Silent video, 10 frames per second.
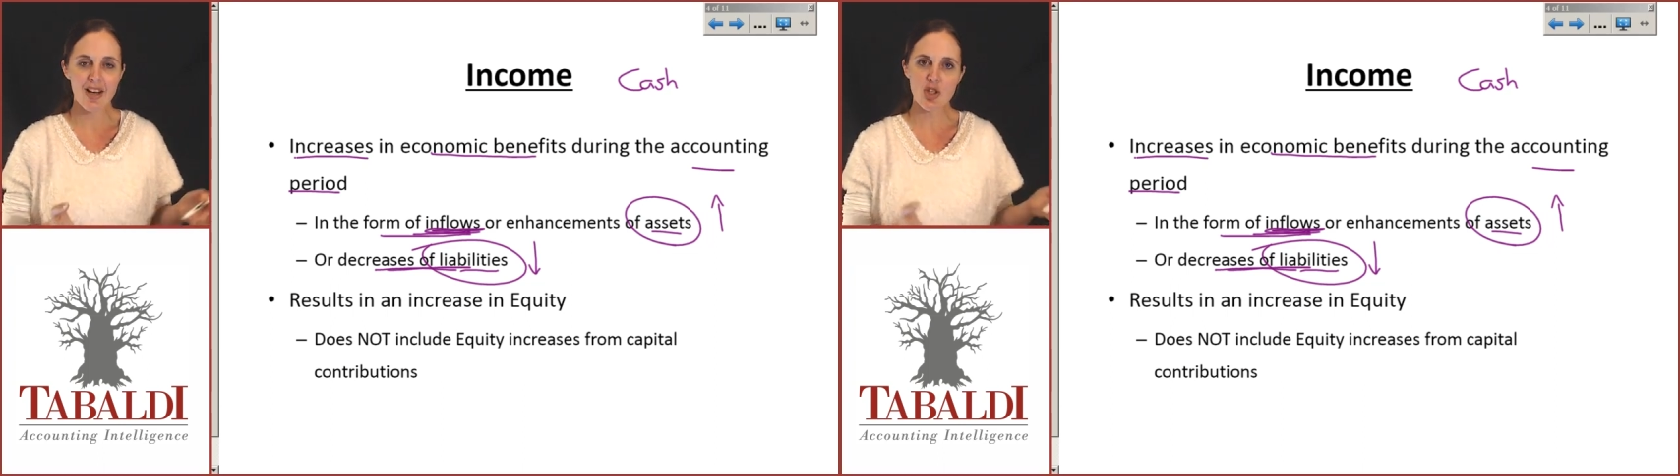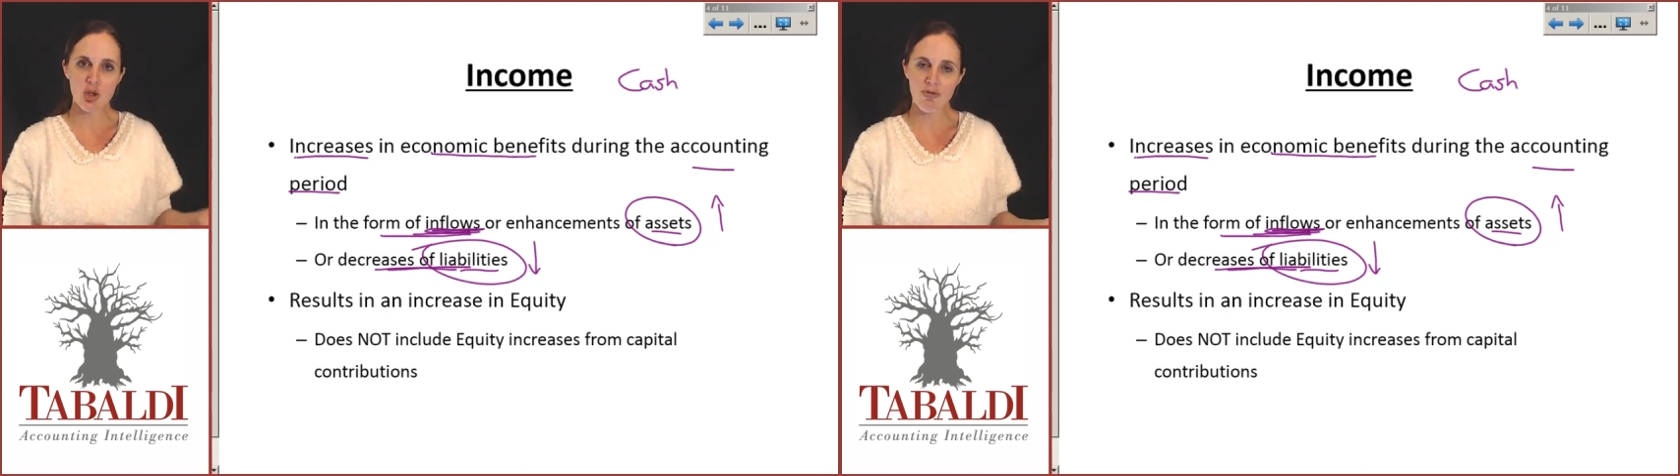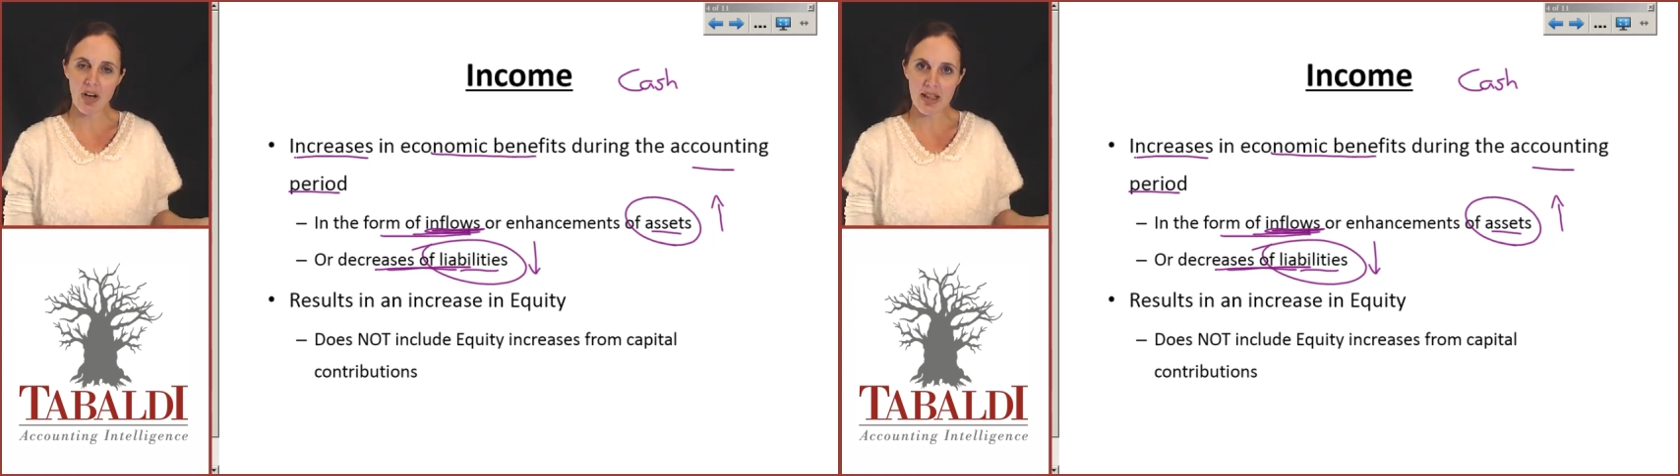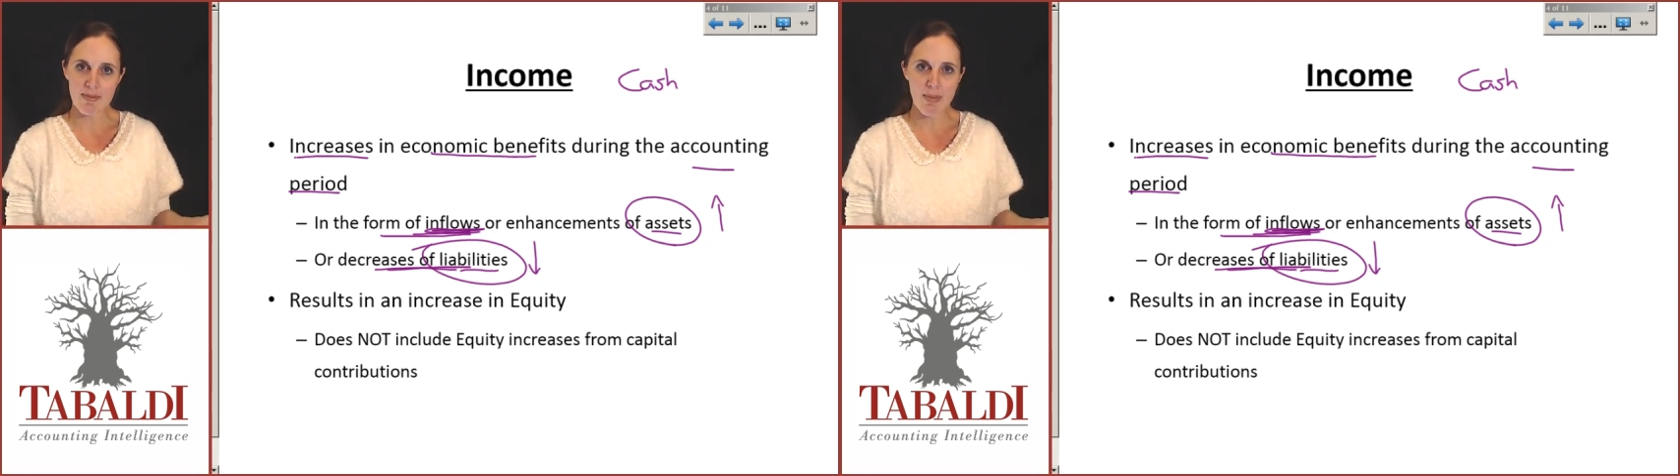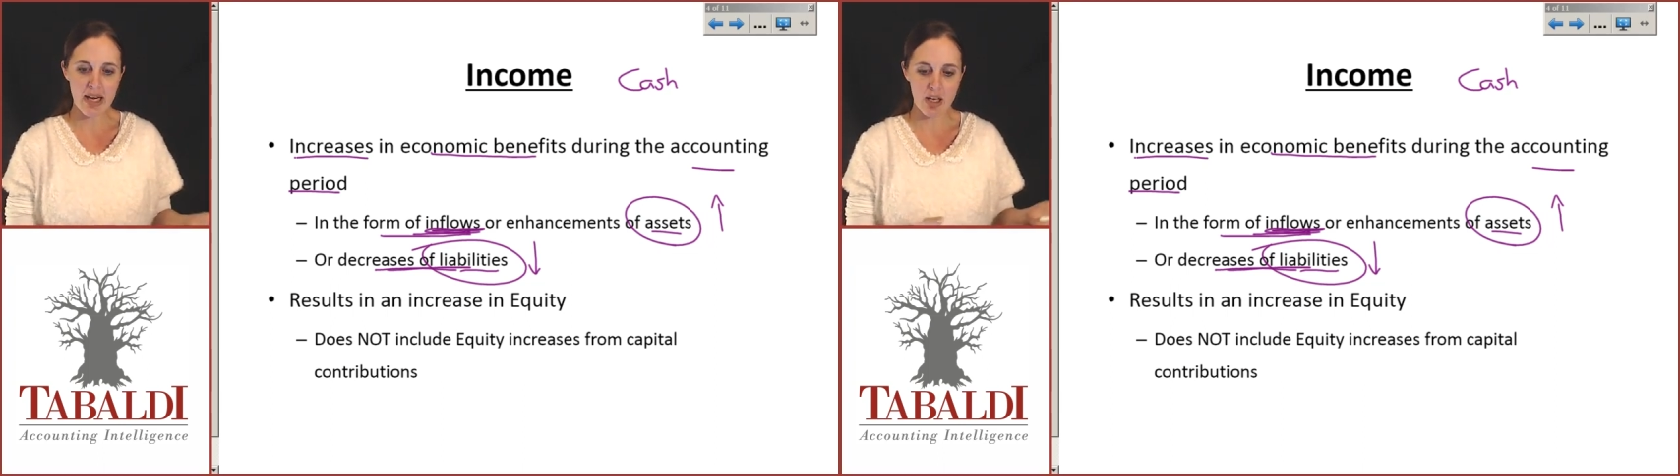How did you
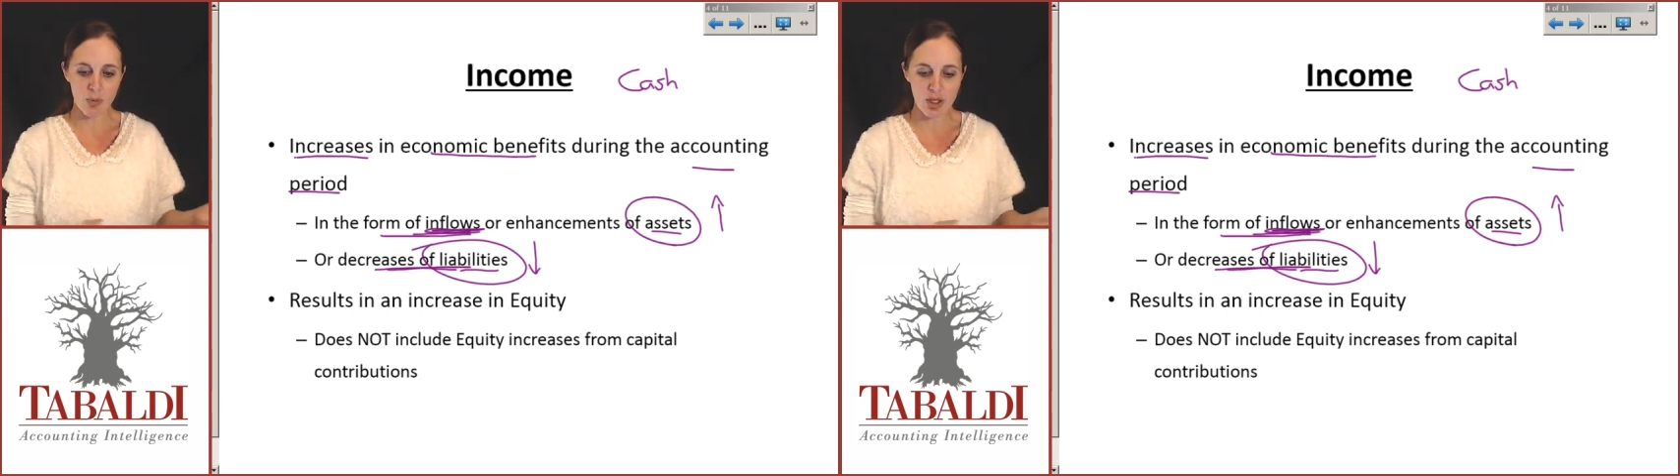find the money